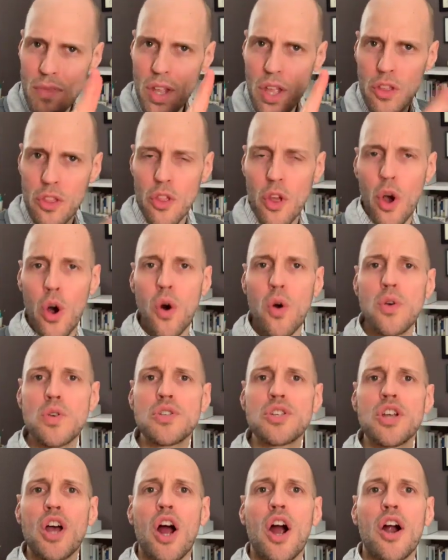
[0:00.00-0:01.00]

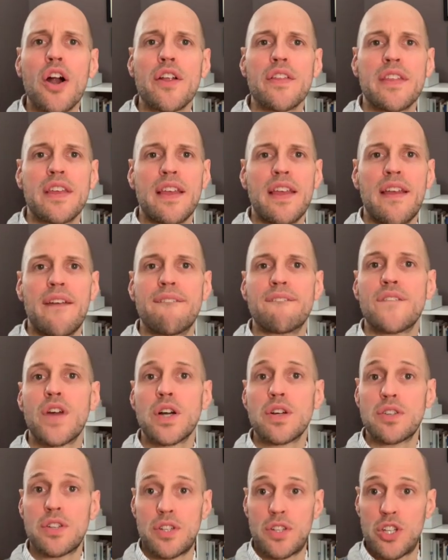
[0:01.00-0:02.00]
Those are the
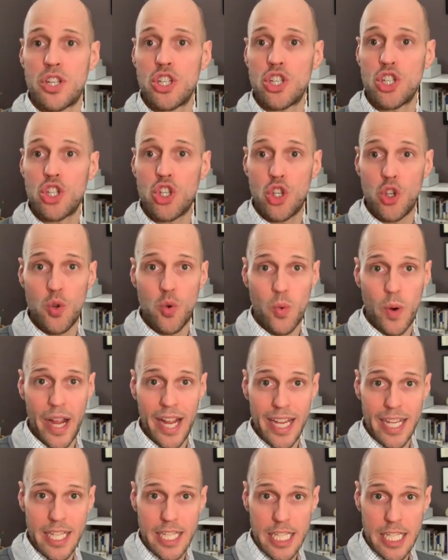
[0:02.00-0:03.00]
first 2
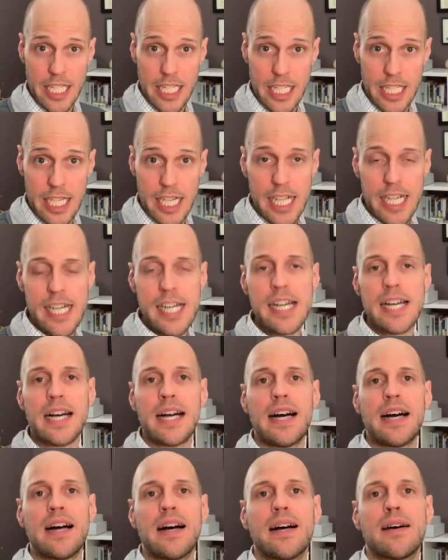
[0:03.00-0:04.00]
ways
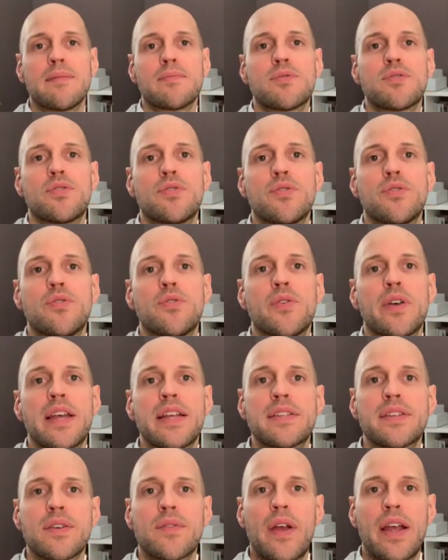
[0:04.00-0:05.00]
to
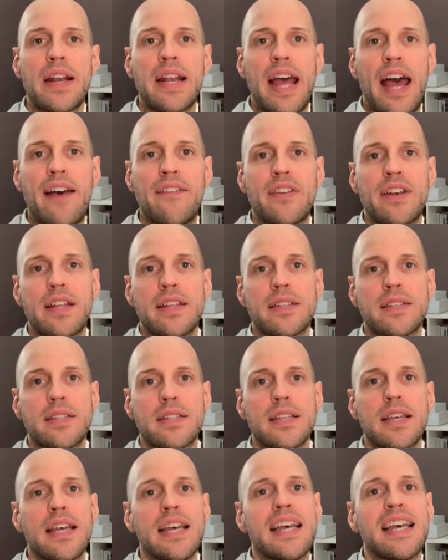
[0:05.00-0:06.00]
integrate
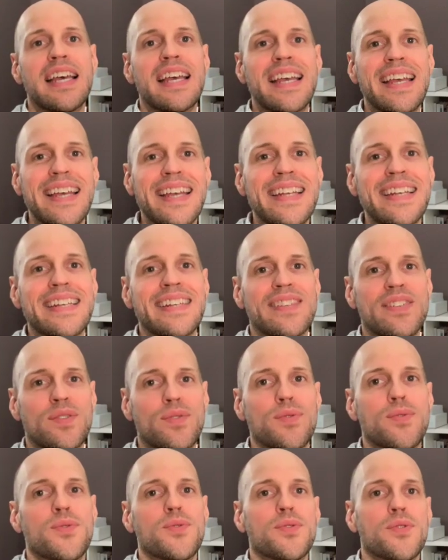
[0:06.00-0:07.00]
evidence
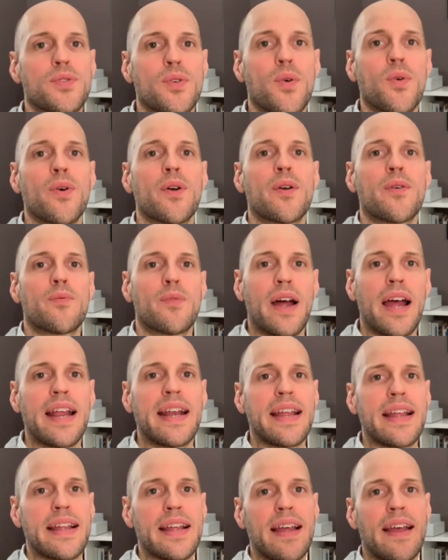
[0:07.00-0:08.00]
into your
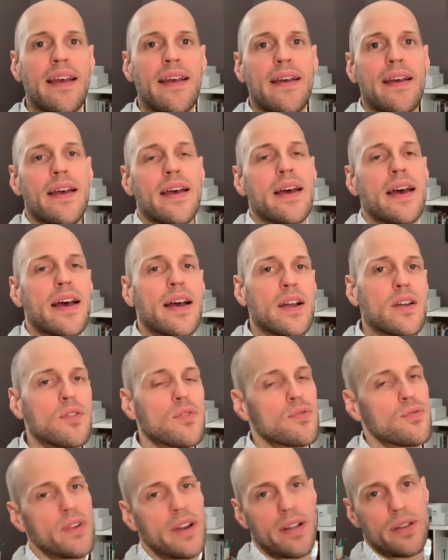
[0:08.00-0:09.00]
writing. A
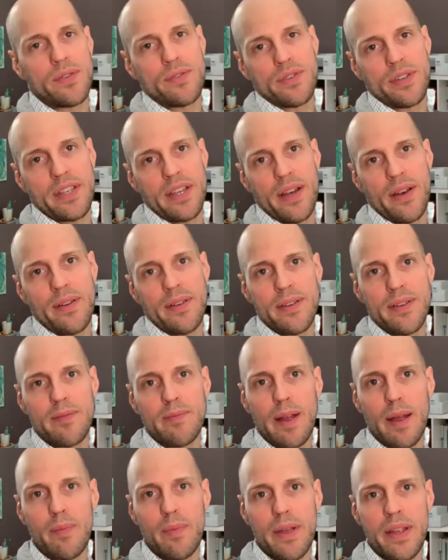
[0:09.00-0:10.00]
critical skill, in
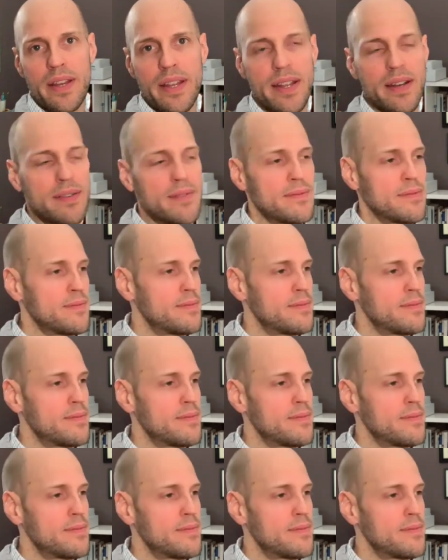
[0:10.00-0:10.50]
my opinion.